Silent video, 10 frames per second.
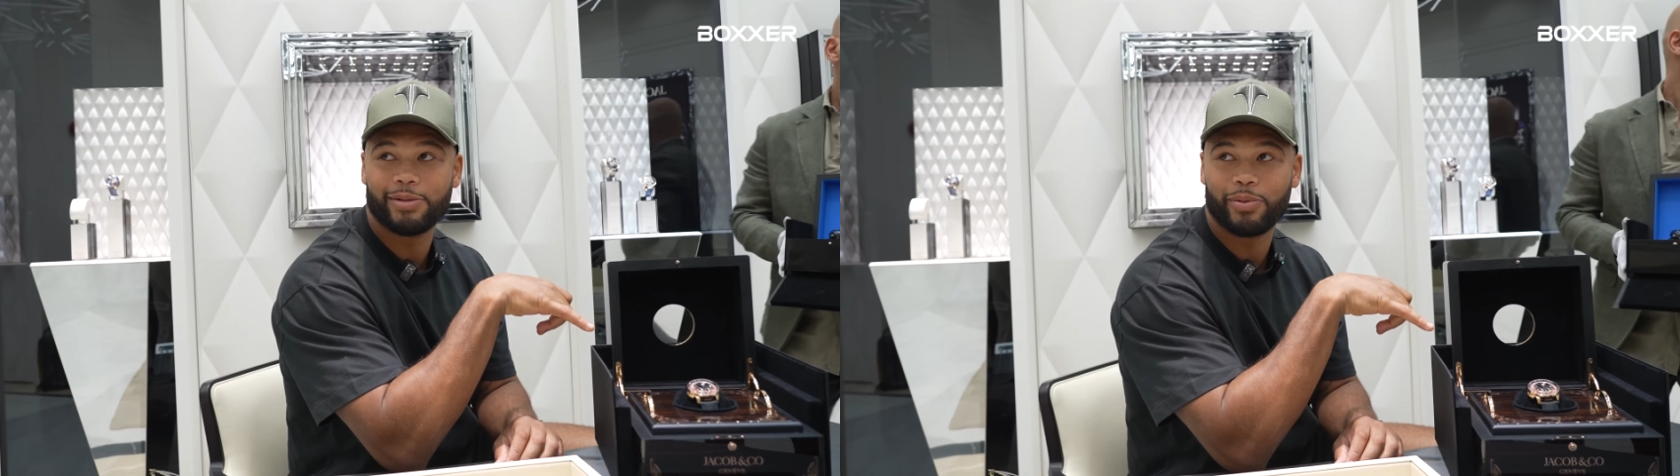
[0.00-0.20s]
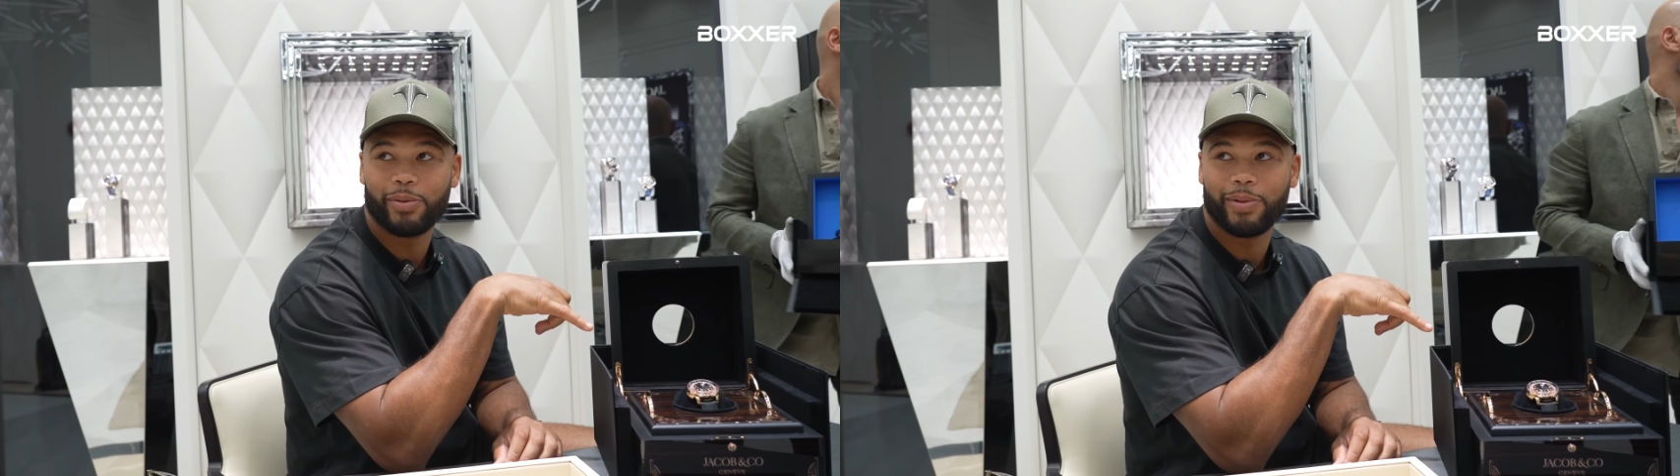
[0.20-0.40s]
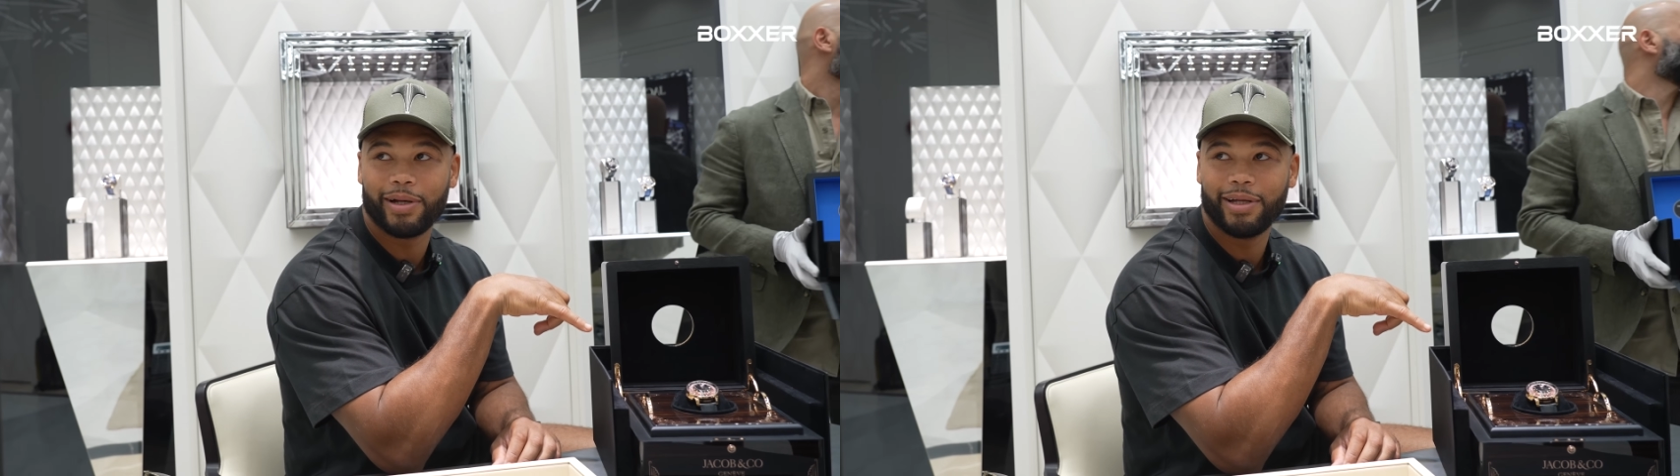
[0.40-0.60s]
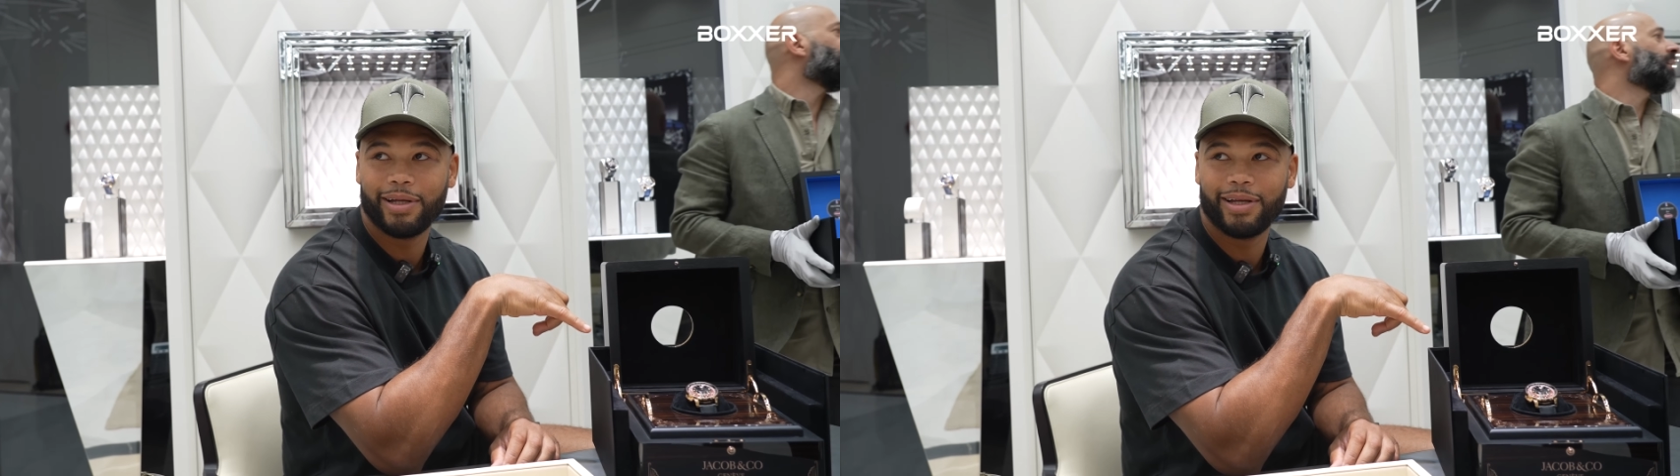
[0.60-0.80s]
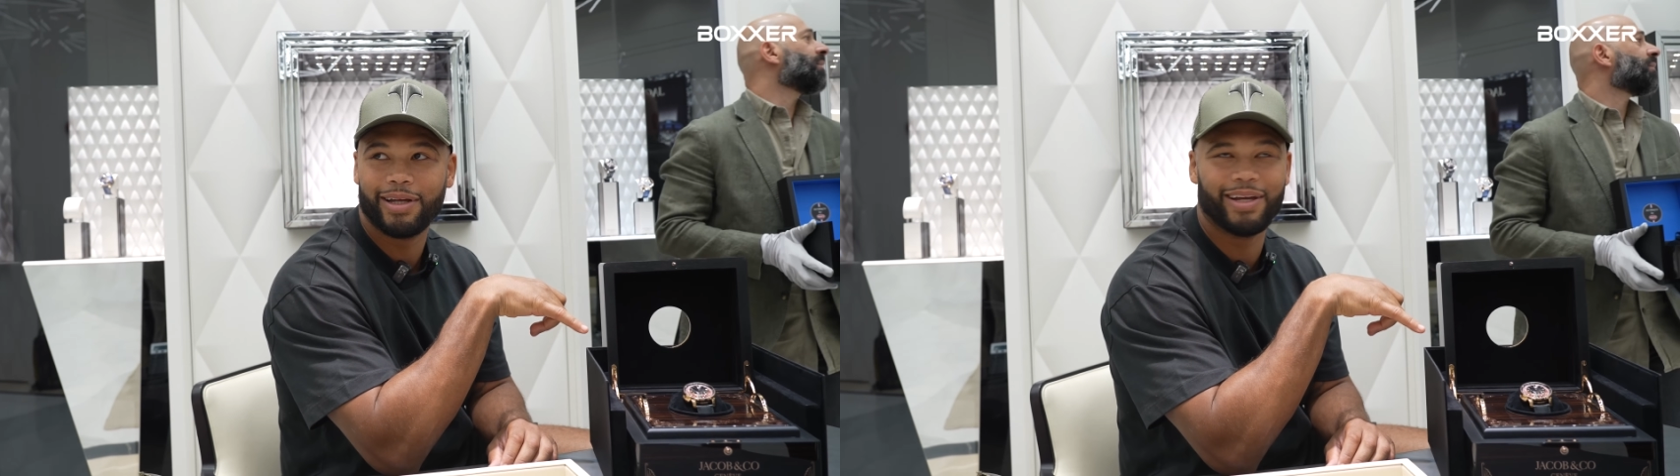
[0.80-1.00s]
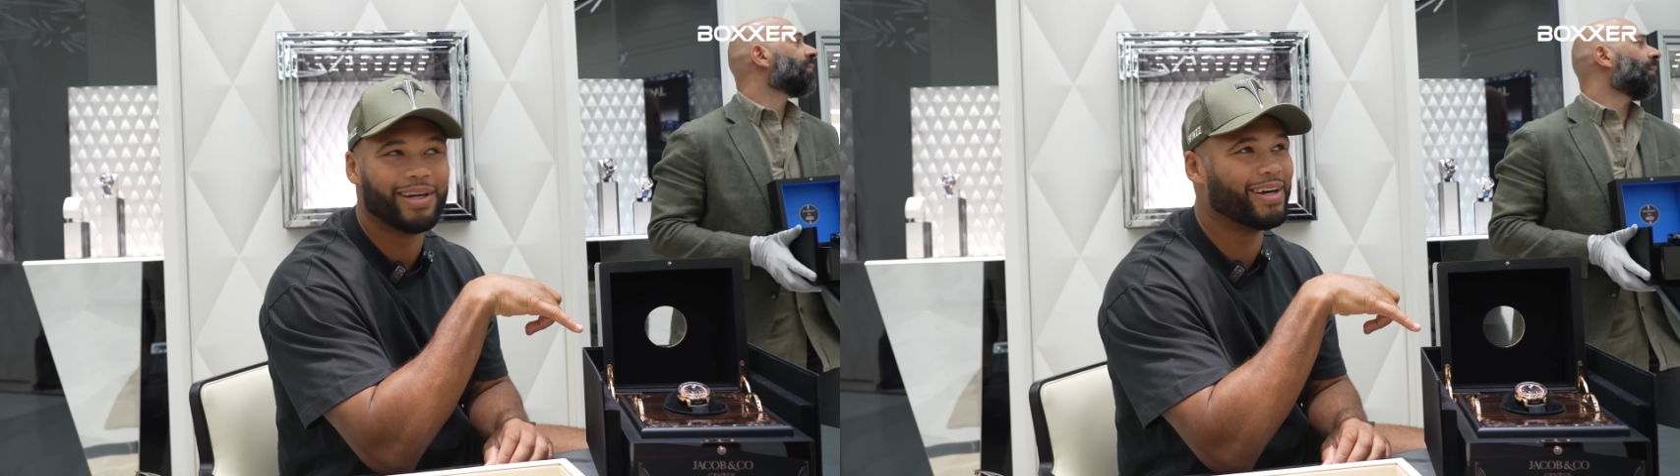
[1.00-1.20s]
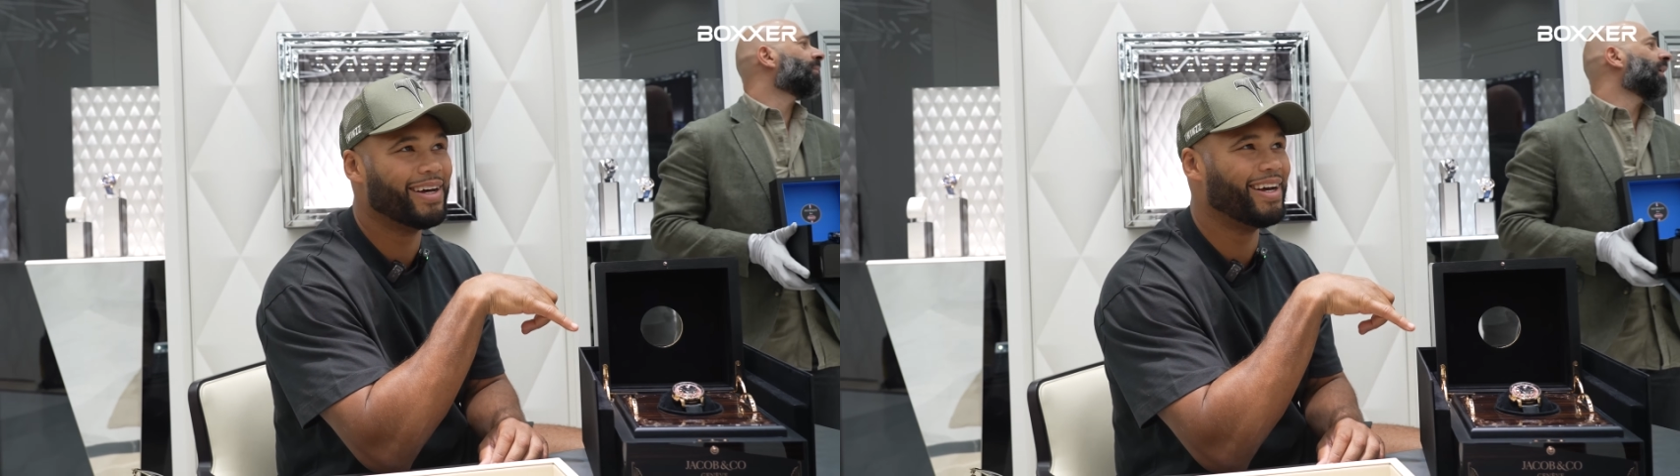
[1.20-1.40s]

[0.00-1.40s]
in Broome, mate.